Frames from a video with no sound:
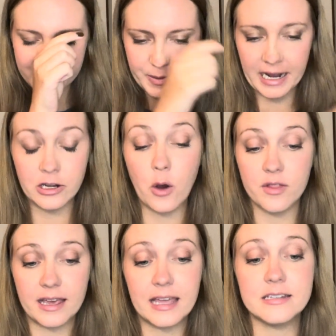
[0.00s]
but I know
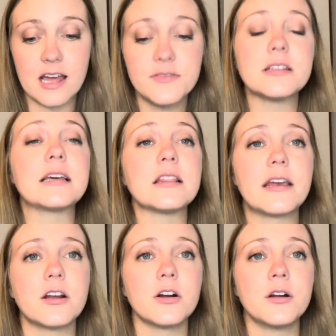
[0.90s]
they can definitely
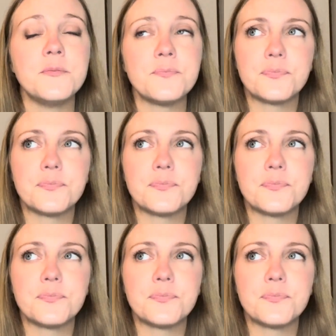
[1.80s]
linger